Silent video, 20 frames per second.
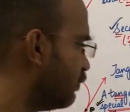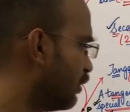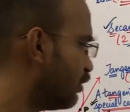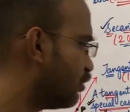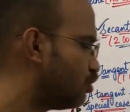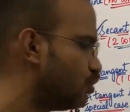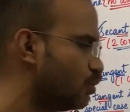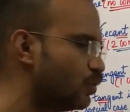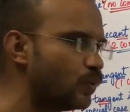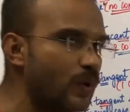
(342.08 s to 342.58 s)

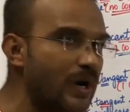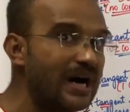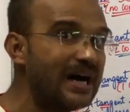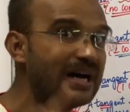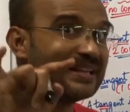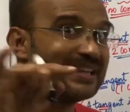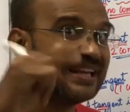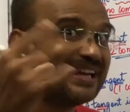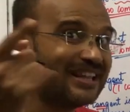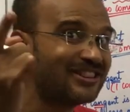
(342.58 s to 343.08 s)
but
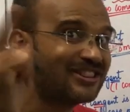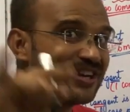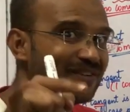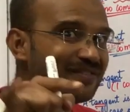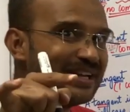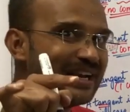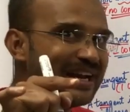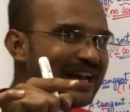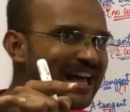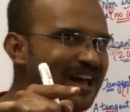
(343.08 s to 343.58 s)
2r. The length of
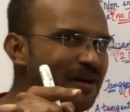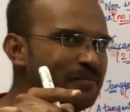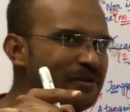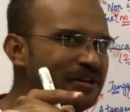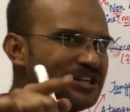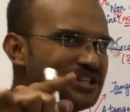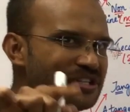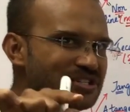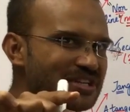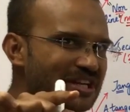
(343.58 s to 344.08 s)
the
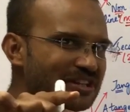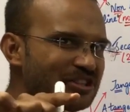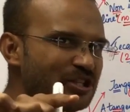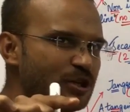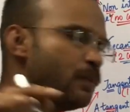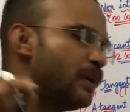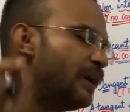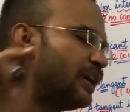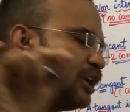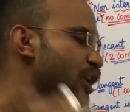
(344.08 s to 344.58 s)
diameter is
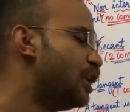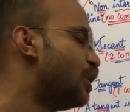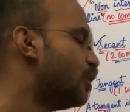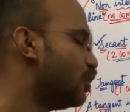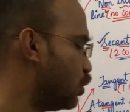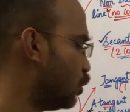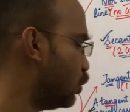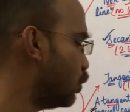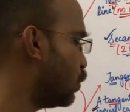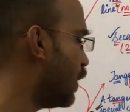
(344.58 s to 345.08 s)
nothing but
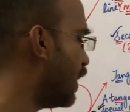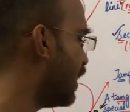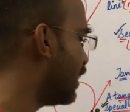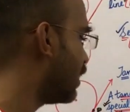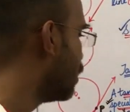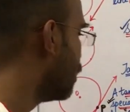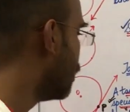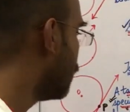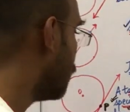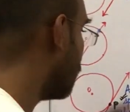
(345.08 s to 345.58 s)

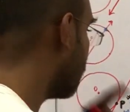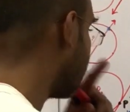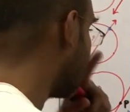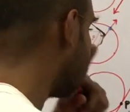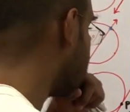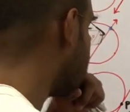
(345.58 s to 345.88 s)
2r. Okay